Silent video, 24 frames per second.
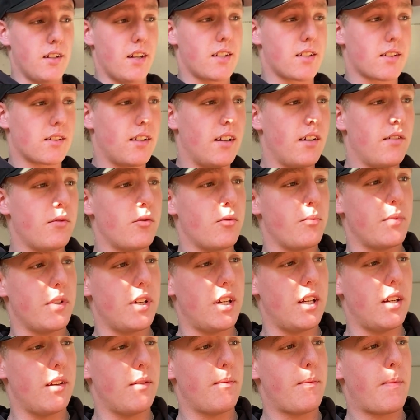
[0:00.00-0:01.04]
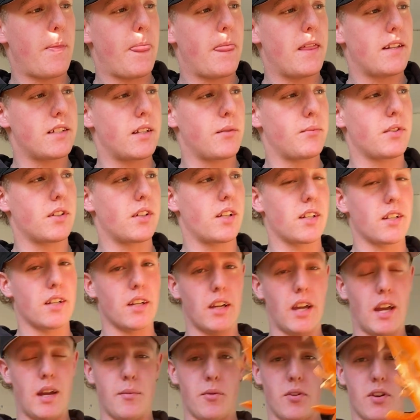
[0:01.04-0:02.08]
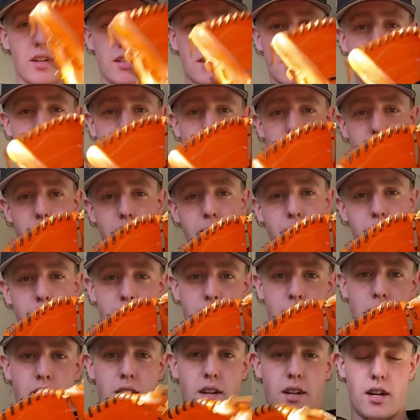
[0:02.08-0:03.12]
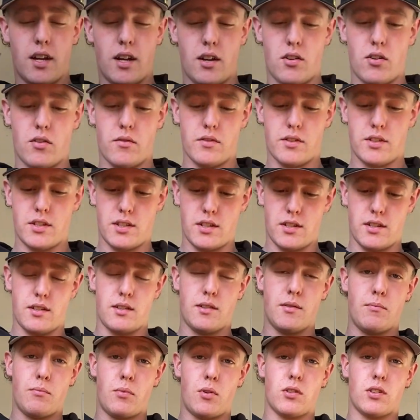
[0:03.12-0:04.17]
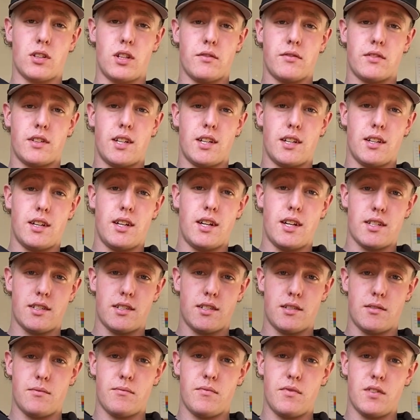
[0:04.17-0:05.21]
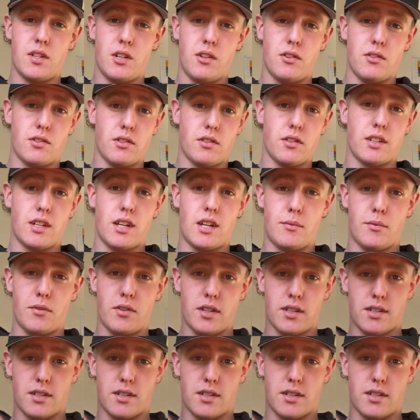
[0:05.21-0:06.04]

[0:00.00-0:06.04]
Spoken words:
glove, will be something like a Gamer XLE. Head over to Ball Glove King. He has some videos on the Gamer